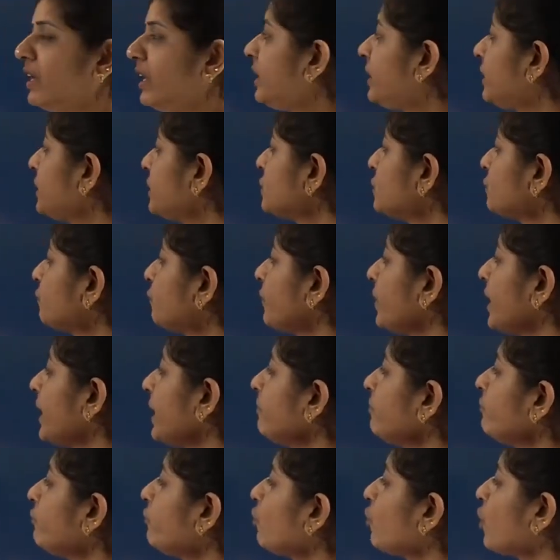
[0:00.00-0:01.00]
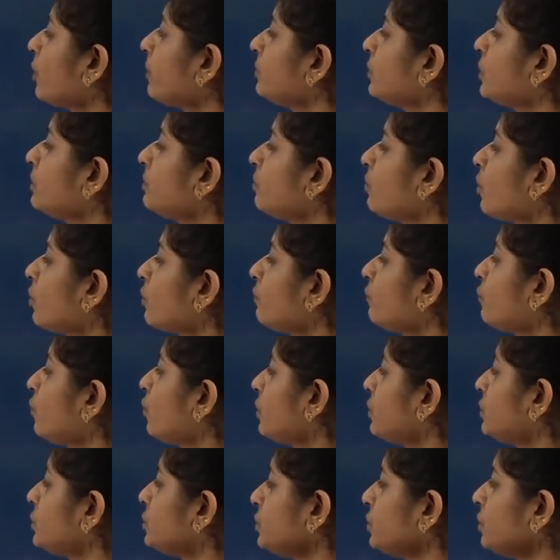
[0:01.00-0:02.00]
it is framed from the
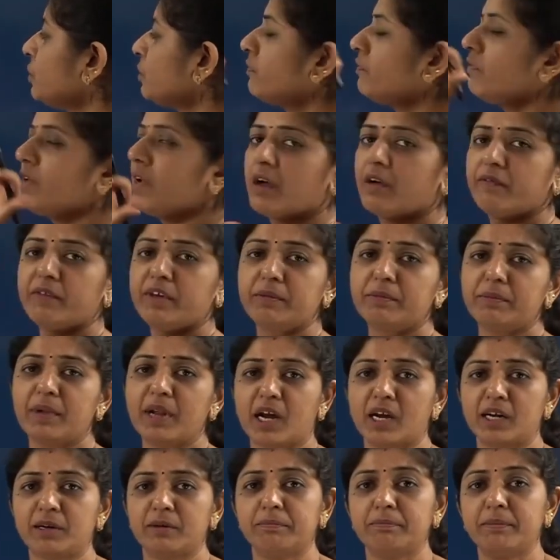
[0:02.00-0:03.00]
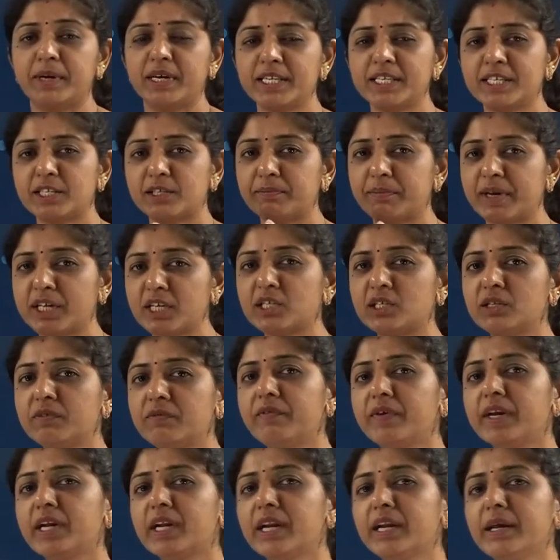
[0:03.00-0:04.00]
morphology of flowering plant, but
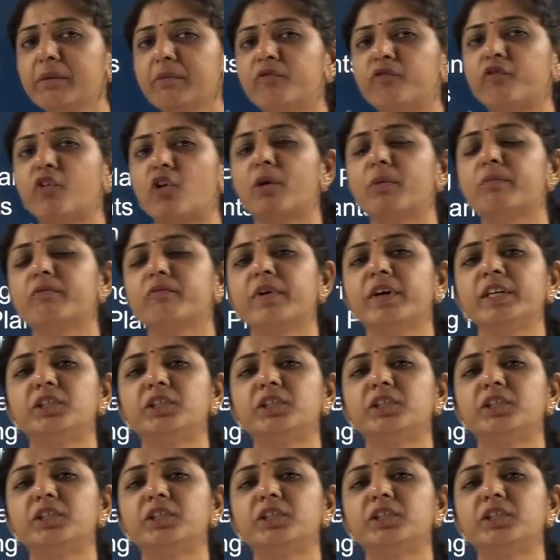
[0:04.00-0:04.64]
specifically from